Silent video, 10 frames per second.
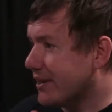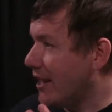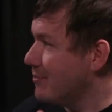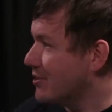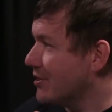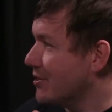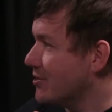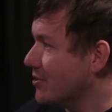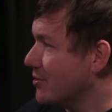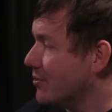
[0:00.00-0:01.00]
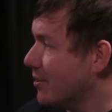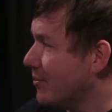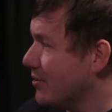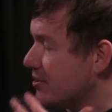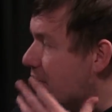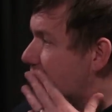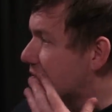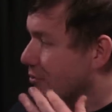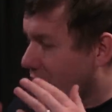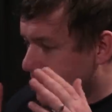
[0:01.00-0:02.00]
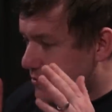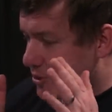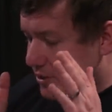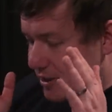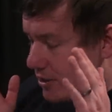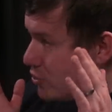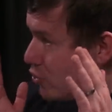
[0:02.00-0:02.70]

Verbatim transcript: the games that you do? I mean, is there sort of like a particular